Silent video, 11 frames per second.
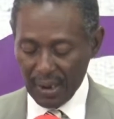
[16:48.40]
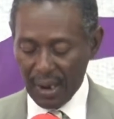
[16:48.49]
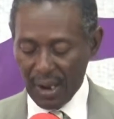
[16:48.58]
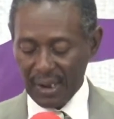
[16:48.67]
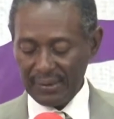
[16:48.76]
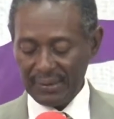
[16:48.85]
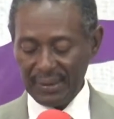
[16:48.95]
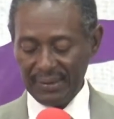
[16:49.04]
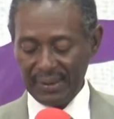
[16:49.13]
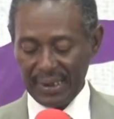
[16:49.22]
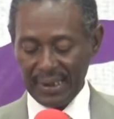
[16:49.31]
God's
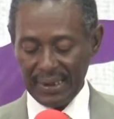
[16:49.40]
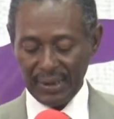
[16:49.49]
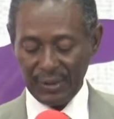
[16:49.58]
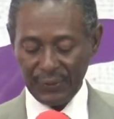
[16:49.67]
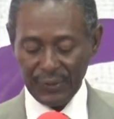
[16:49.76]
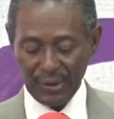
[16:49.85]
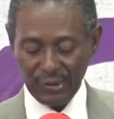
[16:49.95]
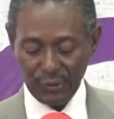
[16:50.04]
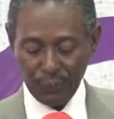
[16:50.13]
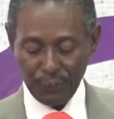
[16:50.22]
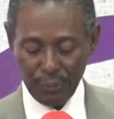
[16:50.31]
desire is for us
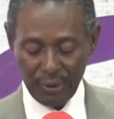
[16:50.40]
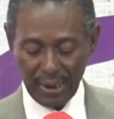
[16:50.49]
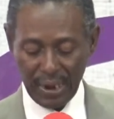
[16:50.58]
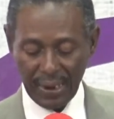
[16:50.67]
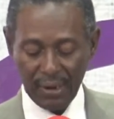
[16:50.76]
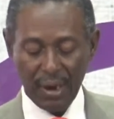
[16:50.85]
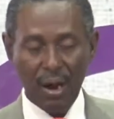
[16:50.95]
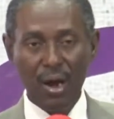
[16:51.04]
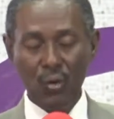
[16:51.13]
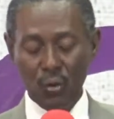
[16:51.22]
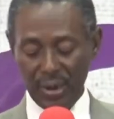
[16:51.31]
to pray on
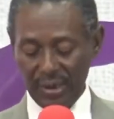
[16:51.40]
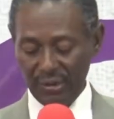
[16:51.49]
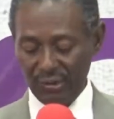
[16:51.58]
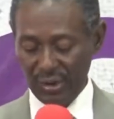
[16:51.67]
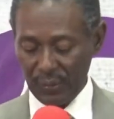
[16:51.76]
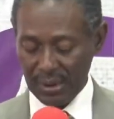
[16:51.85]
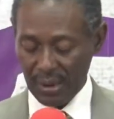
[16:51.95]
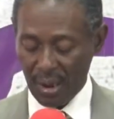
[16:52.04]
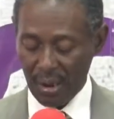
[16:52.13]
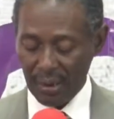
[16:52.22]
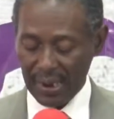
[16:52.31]
all occasion with
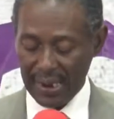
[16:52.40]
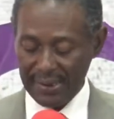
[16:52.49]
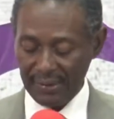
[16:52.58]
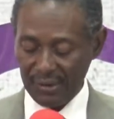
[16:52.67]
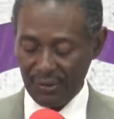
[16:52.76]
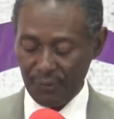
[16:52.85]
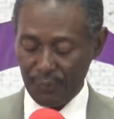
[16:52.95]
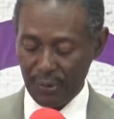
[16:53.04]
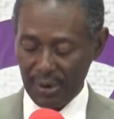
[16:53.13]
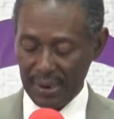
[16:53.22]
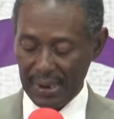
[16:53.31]
all kinds of
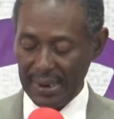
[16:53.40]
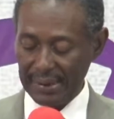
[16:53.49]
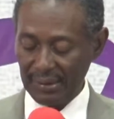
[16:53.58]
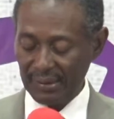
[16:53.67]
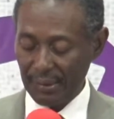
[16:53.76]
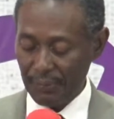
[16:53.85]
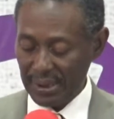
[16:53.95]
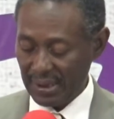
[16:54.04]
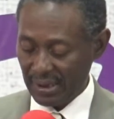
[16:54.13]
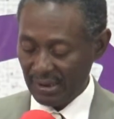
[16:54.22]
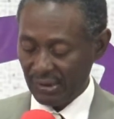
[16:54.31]
prayer and
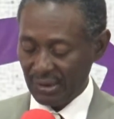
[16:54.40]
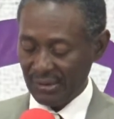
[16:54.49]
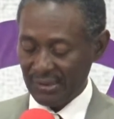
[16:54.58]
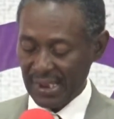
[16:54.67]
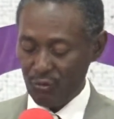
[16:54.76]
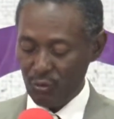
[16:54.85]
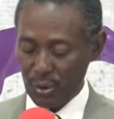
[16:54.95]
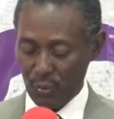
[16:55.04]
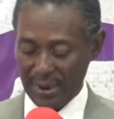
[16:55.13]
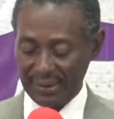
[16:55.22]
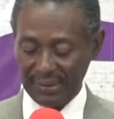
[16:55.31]
supplications and
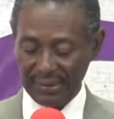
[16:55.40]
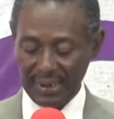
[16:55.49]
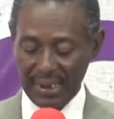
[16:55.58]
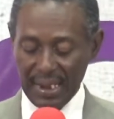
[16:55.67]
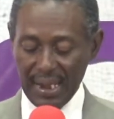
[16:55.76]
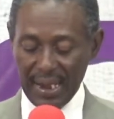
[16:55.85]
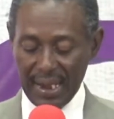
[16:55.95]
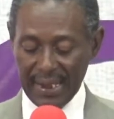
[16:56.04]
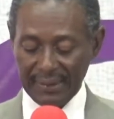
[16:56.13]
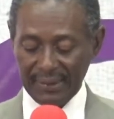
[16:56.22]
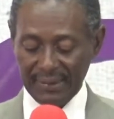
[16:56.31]
requests,
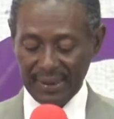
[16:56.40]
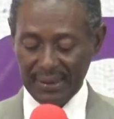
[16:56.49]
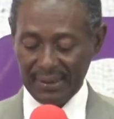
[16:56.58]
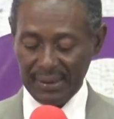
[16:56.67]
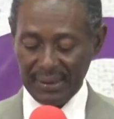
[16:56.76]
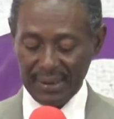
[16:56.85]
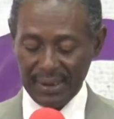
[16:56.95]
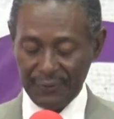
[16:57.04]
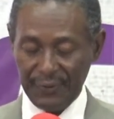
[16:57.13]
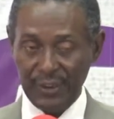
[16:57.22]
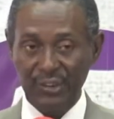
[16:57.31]
as stated in
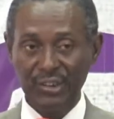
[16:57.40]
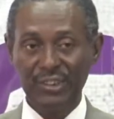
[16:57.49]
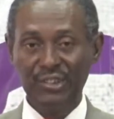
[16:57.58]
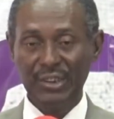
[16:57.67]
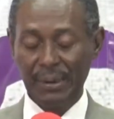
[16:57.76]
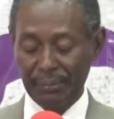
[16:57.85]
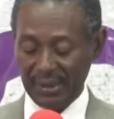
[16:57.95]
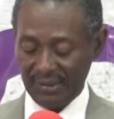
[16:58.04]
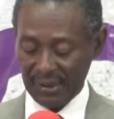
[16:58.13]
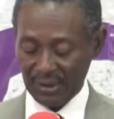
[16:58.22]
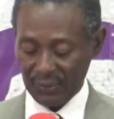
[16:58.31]
Ephesians chapter
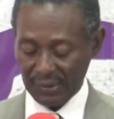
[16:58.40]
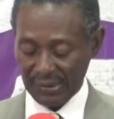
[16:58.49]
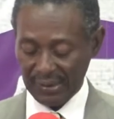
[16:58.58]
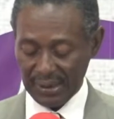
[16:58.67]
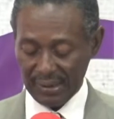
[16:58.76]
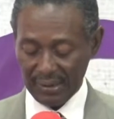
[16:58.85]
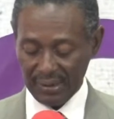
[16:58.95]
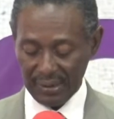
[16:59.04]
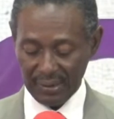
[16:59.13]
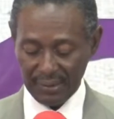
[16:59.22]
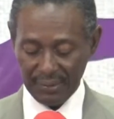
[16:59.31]
6, verse
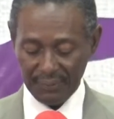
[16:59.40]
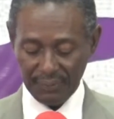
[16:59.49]
18.